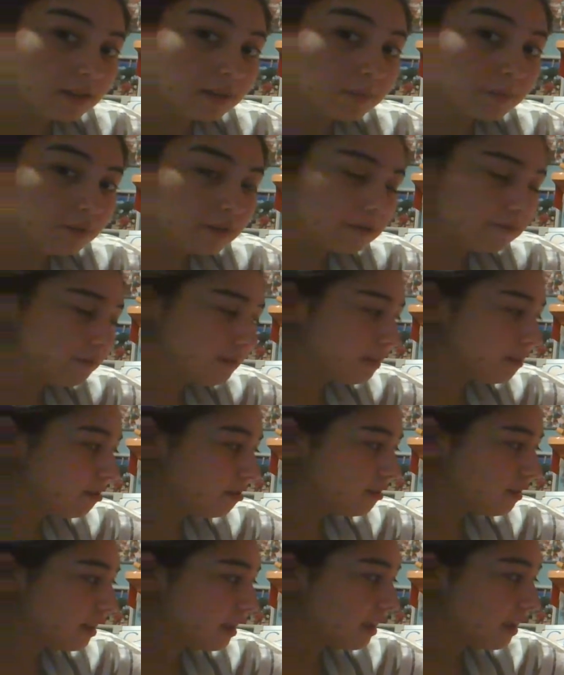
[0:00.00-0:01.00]
the previous
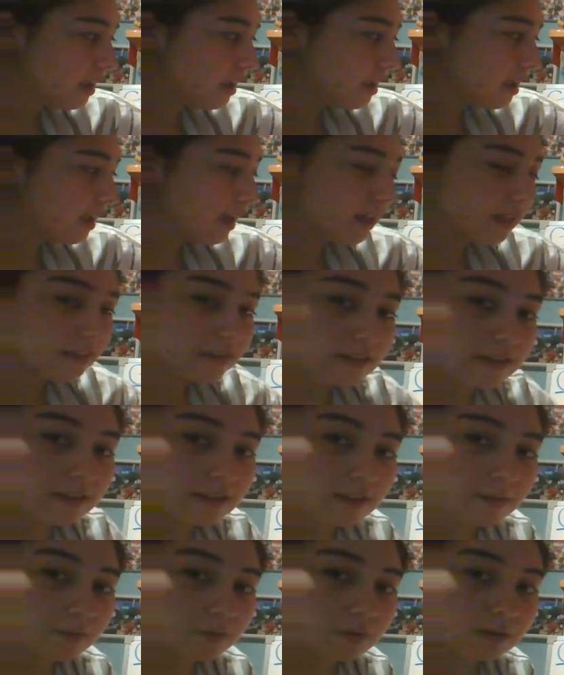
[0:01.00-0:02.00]
day, asking
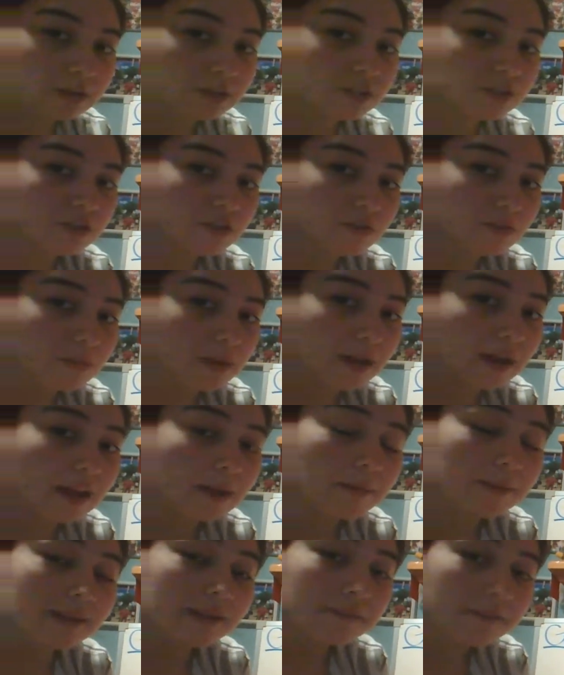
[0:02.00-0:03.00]
them questions about how
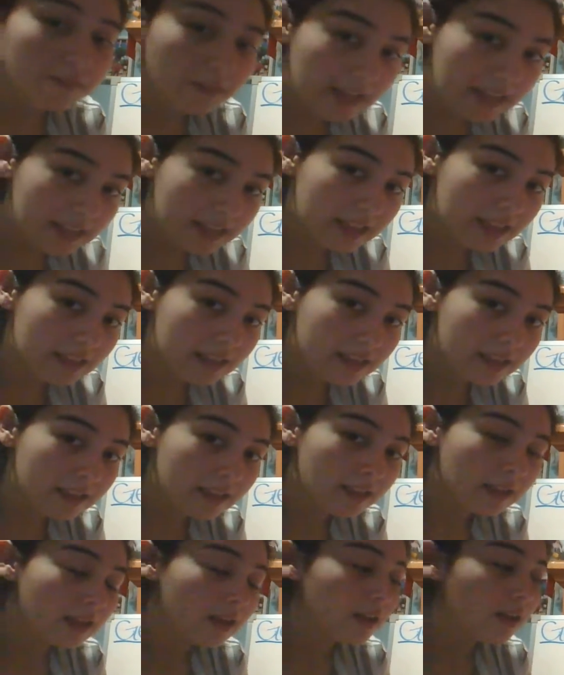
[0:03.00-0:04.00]
many faces,
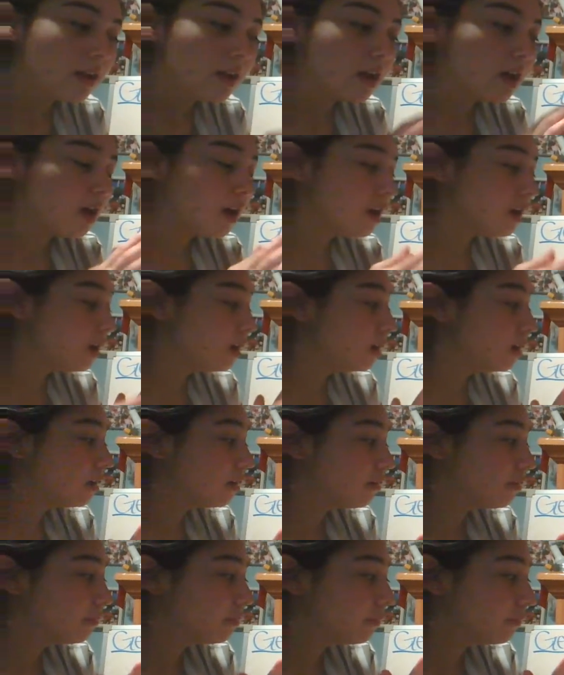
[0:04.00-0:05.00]

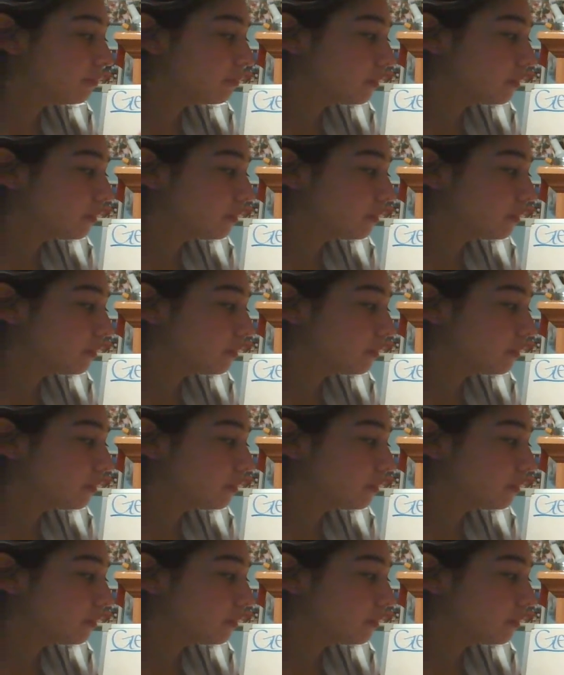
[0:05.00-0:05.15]
um,